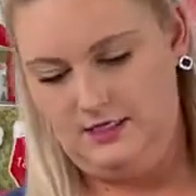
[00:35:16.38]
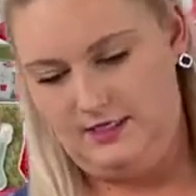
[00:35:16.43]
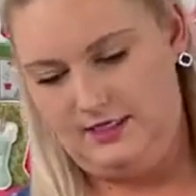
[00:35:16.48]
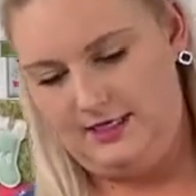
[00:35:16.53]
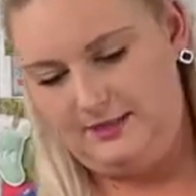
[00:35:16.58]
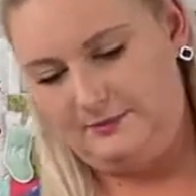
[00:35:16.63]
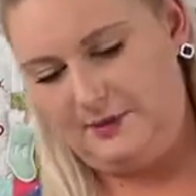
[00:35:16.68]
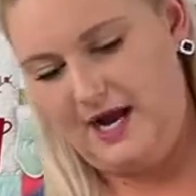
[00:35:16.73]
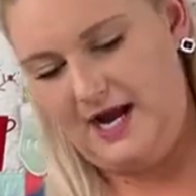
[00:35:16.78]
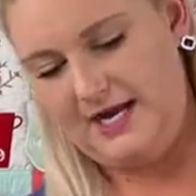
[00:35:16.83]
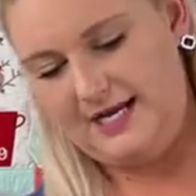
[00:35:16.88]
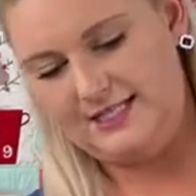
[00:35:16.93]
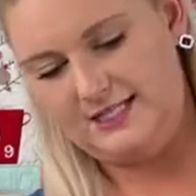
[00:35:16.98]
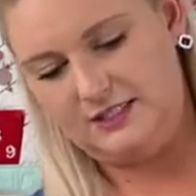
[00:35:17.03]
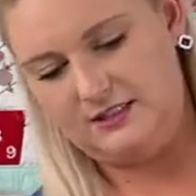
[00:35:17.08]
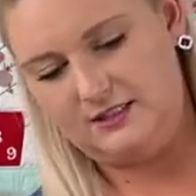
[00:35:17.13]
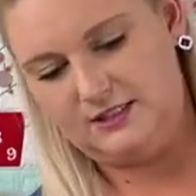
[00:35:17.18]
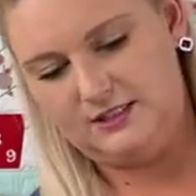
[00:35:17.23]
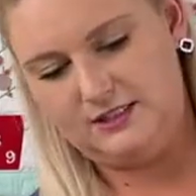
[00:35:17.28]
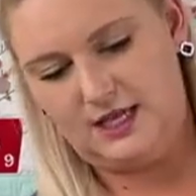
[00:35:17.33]
Got pockets
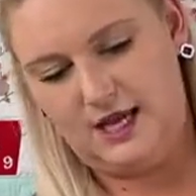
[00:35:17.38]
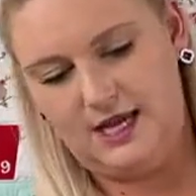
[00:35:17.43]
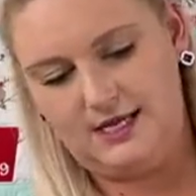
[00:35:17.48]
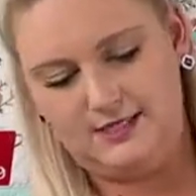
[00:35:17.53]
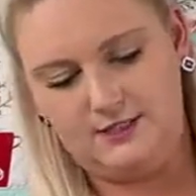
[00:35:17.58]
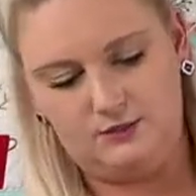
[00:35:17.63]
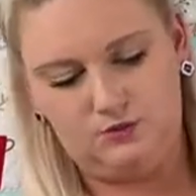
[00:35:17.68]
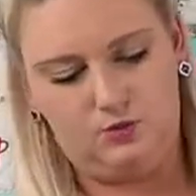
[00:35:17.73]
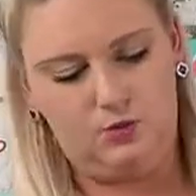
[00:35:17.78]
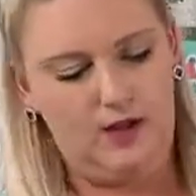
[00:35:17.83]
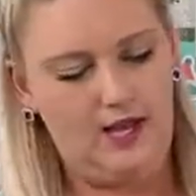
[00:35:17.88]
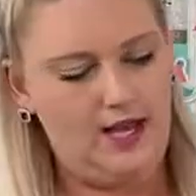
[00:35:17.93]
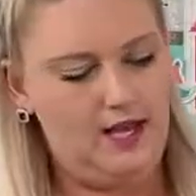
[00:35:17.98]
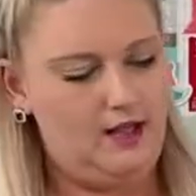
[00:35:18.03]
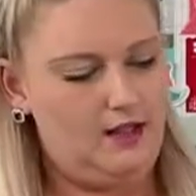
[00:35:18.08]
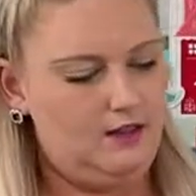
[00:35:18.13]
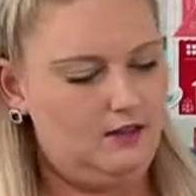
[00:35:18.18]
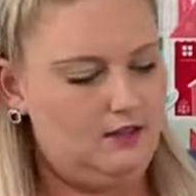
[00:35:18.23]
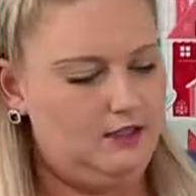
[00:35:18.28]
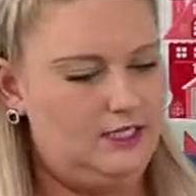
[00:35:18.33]
on the side as
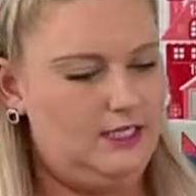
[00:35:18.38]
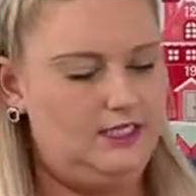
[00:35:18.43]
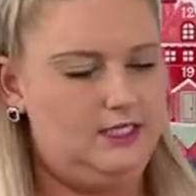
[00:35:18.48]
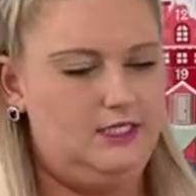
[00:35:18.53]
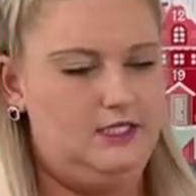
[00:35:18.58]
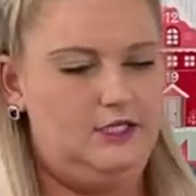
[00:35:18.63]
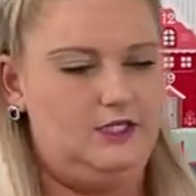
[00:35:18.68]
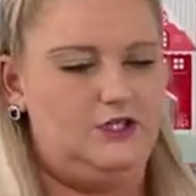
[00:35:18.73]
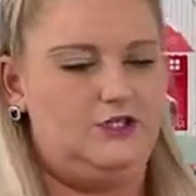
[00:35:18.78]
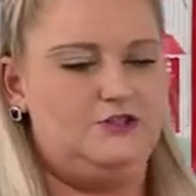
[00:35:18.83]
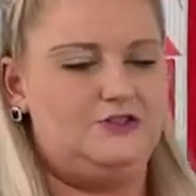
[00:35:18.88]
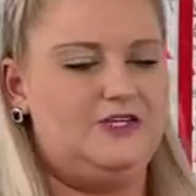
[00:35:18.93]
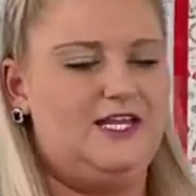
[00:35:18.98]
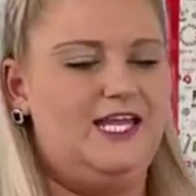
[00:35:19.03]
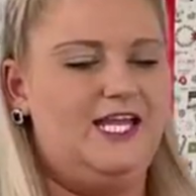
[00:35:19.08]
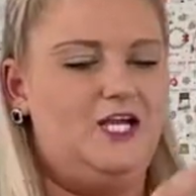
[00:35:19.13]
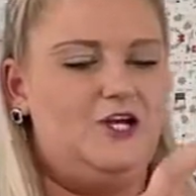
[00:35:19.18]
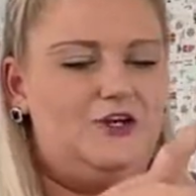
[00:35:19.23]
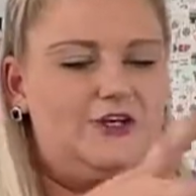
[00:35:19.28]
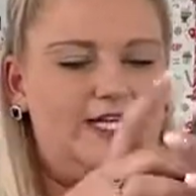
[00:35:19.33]
well your
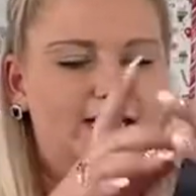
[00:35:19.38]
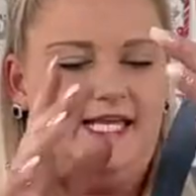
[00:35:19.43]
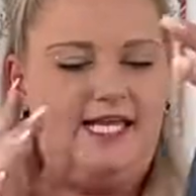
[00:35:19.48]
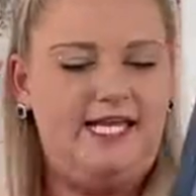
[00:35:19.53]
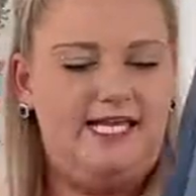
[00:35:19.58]
carrying